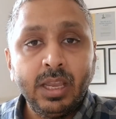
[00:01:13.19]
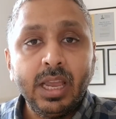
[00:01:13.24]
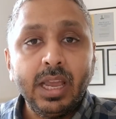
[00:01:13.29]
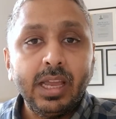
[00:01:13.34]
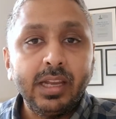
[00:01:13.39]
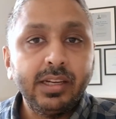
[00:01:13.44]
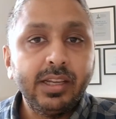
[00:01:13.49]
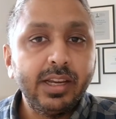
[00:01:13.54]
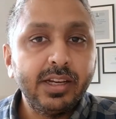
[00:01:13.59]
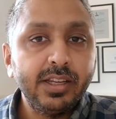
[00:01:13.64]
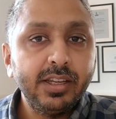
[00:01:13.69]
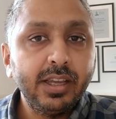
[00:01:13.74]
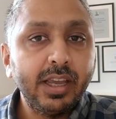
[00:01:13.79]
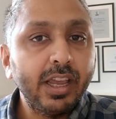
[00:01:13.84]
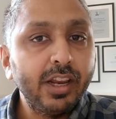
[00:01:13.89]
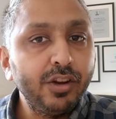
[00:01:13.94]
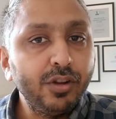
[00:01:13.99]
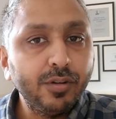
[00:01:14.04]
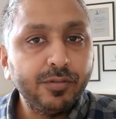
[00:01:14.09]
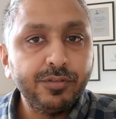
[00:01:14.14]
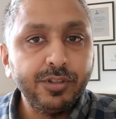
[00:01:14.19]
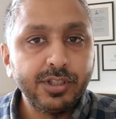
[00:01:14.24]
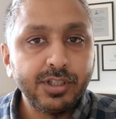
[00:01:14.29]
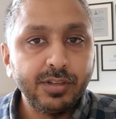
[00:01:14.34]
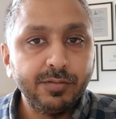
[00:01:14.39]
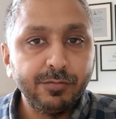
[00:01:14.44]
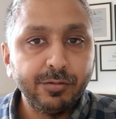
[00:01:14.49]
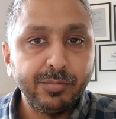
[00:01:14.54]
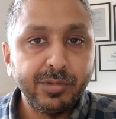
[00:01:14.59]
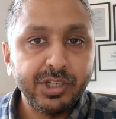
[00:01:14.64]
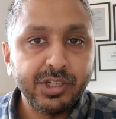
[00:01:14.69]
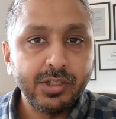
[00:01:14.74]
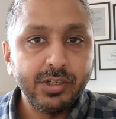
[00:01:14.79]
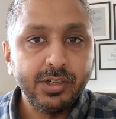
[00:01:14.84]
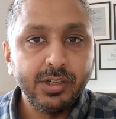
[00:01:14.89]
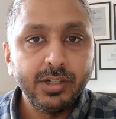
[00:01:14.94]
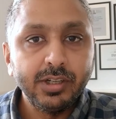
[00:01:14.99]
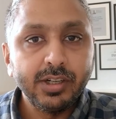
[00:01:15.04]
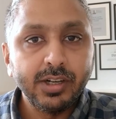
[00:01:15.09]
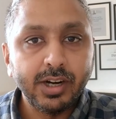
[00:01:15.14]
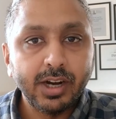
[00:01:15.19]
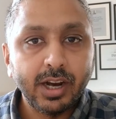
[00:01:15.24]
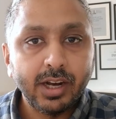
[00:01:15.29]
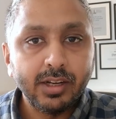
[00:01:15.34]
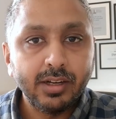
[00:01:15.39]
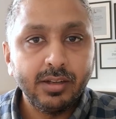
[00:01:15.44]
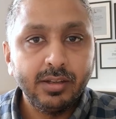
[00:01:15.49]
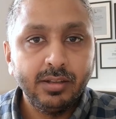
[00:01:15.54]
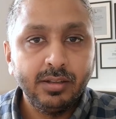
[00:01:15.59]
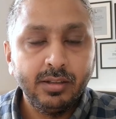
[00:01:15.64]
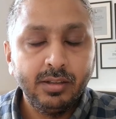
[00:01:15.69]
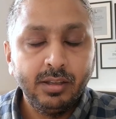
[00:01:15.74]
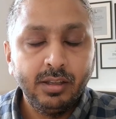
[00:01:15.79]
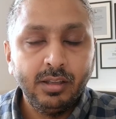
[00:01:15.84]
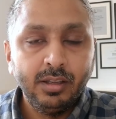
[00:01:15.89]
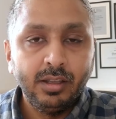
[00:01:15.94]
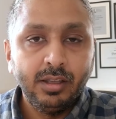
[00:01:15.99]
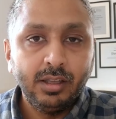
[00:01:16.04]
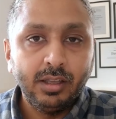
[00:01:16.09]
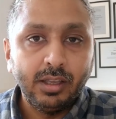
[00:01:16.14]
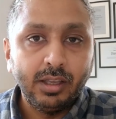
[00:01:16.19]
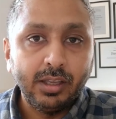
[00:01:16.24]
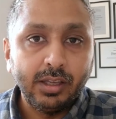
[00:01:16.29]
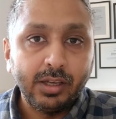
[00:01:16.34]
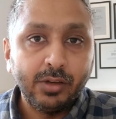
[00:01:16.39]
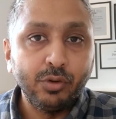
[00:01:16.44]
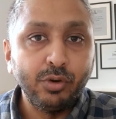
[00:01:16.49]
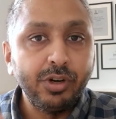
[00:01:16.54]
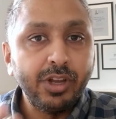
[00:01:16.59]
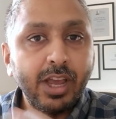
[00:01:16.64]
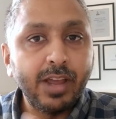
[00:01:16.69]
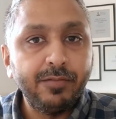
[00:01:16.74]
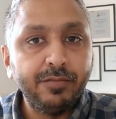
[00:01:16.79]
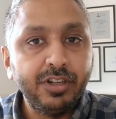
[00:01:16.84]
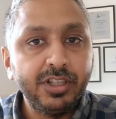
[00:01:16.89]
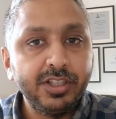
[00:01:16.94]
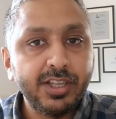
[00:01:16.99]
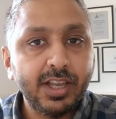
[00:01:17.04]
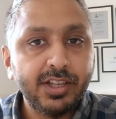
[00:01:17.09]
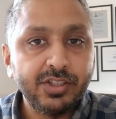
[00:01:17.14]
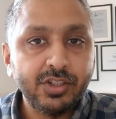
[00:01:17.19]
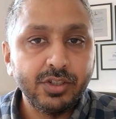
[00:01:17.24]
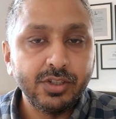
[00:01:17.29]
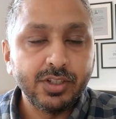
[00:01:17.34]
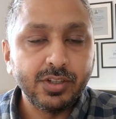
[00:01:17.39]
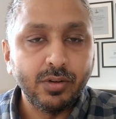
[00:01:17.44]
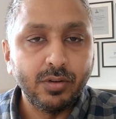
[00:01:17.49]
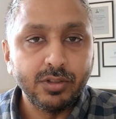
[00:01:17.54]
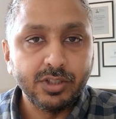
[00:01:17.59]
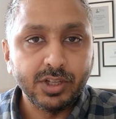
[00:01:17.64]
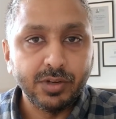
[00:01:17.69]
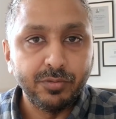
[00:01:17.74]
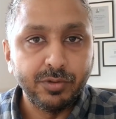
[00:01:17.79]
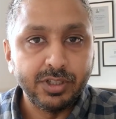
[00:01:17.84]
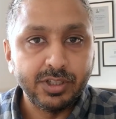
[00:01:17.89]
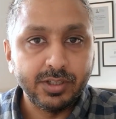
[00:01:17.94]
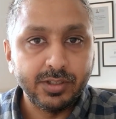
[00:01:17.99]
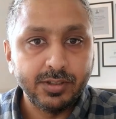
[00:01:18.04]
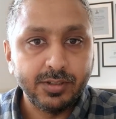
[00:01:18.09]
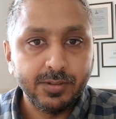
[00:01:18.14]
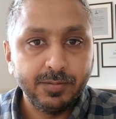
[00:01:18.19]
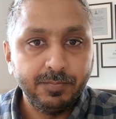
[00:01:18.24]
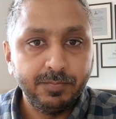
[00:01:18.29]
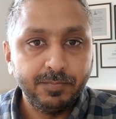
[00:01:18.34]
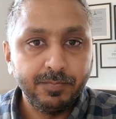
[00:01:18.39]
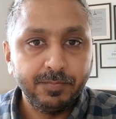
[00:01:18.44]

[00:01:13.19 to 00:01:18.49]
And getting any of this information incorrect could have disastrous consequences.